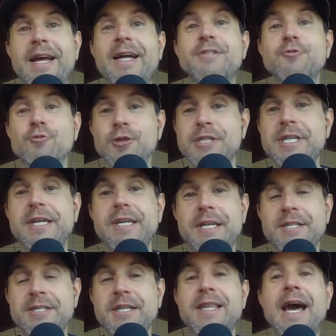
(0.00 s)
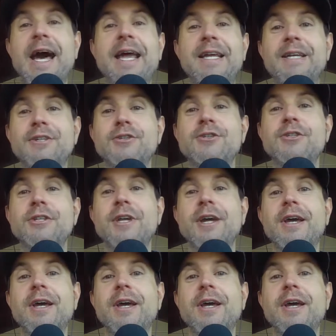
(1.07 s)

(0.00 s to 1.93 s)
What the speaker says: That's resiliency. That is,